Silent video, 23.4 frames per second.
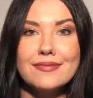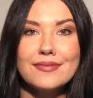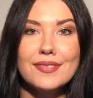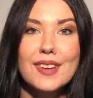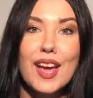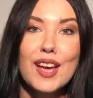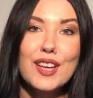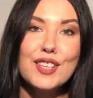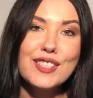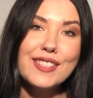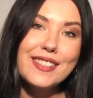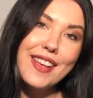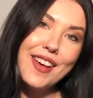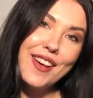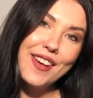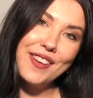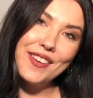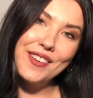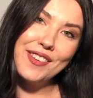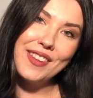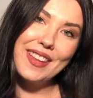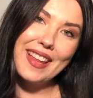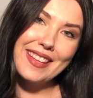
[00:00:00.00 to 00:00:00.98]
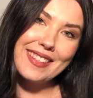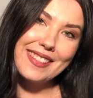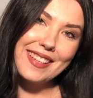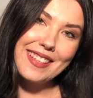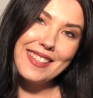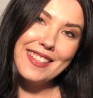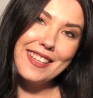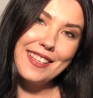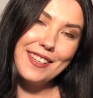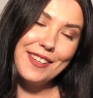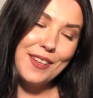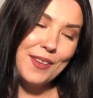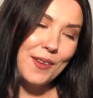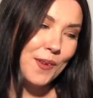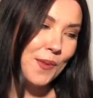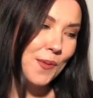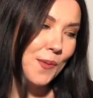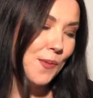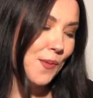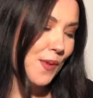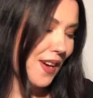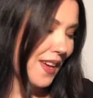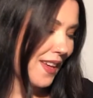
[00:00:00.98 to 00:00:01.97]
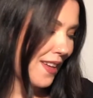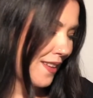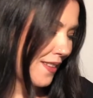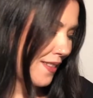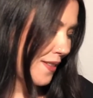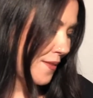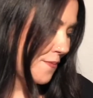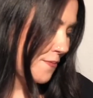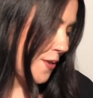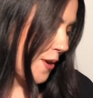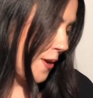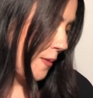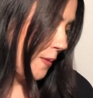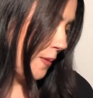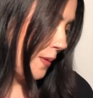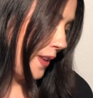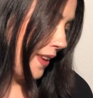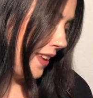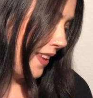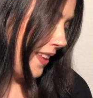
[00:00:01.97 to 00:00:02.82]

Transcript: So let's continue with probably